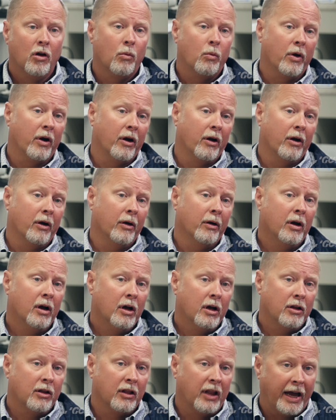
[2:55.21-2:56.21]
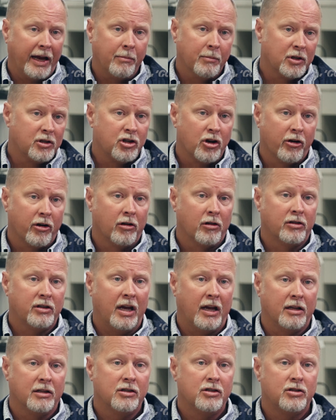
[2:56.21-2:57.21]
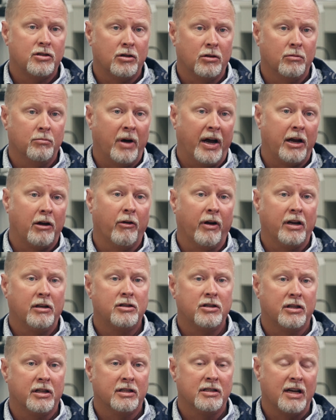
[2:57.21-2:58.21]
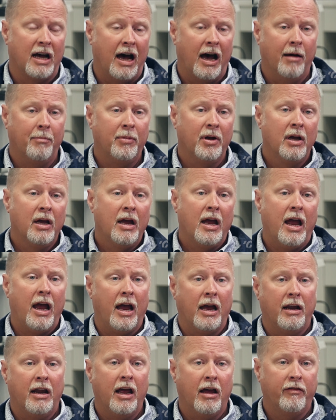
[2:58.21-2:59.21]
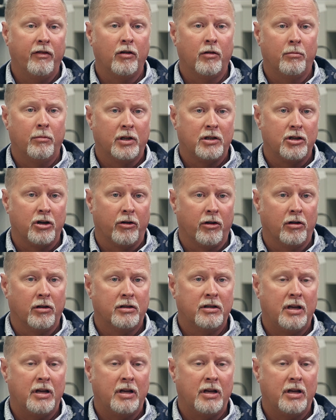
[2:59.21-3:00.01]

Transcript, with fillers: where light material tends to migrate to the top and heavier material